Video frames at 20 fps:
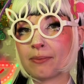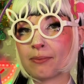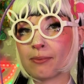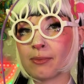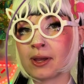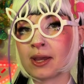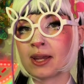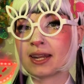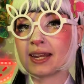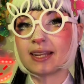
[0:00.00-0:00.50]

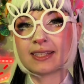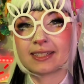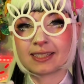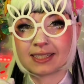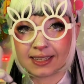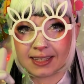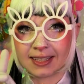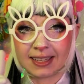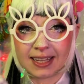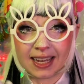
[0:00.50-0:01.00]
but it still
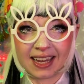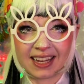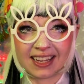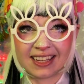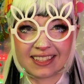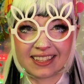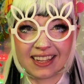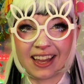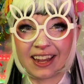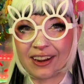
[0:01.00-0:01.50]
takes
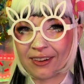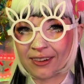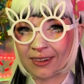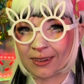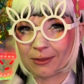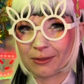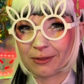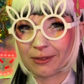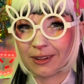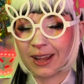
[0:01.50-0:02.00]
an
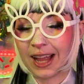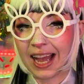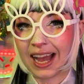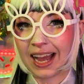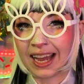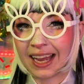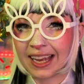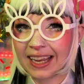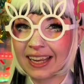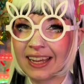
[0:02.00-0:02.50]
artful
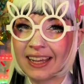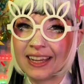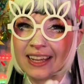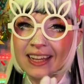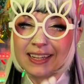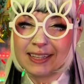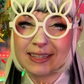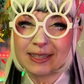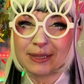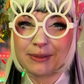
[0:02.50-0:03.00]
eye
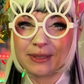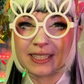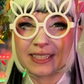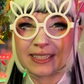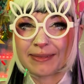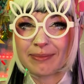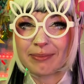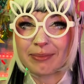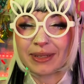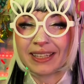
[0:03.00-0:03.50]
to
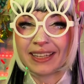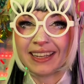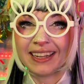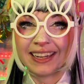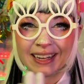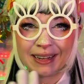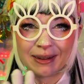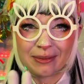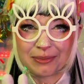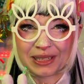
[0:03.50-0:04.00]
assemble it in a
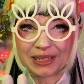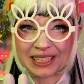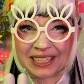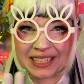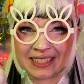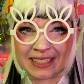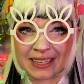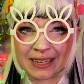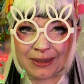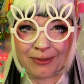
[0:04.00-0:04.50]

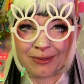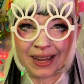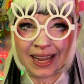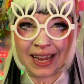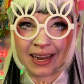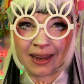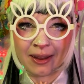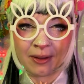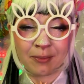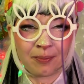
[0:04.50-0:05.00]
pleasing way.
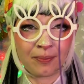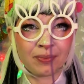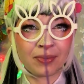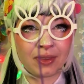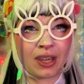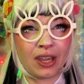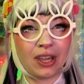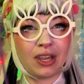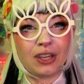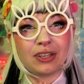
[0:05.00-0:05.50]

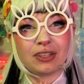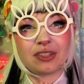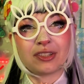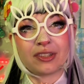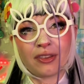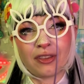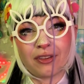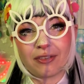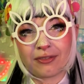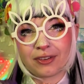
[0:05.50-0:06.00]
So the
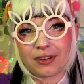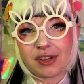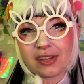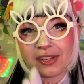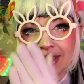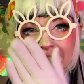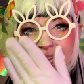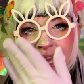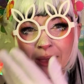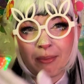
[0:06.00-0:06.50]
first
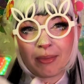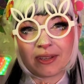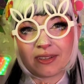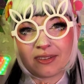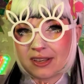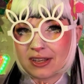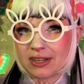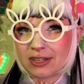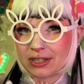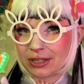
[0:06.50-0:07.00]
step is to
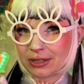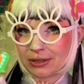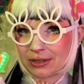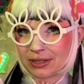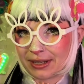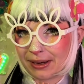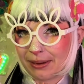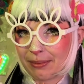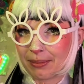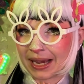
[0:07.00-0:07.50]
choose your
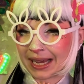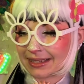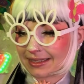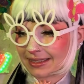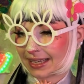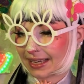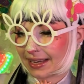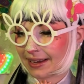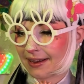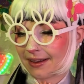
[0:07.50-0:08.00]
basket
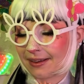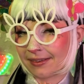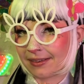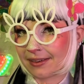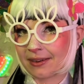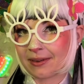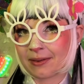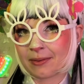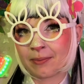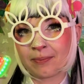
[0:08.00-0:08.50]

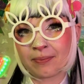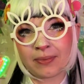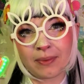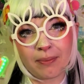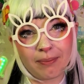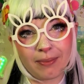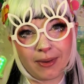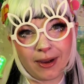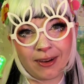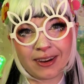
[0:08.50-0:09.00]
color.
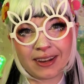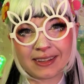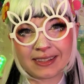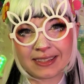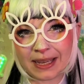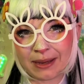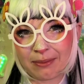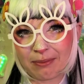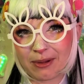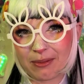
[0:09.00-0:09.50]
Our
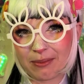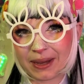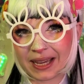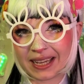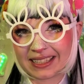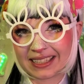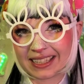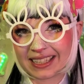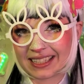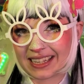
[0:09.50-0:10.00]
example
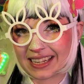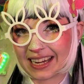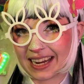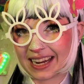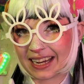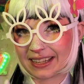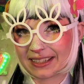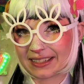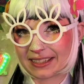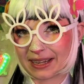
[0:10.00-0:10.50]
basket today
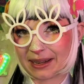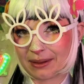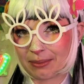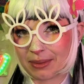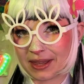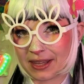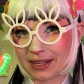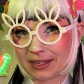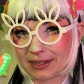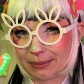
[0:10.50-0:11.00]
is going to be
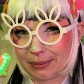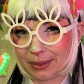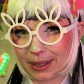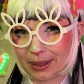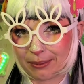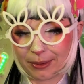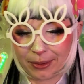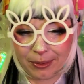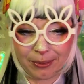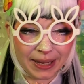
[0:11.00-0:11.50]
this purple
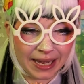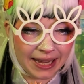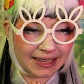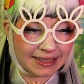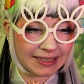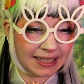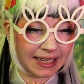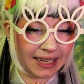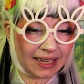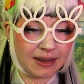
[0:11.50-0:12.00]

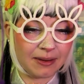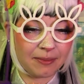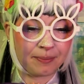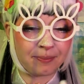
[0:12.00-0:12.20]
basket.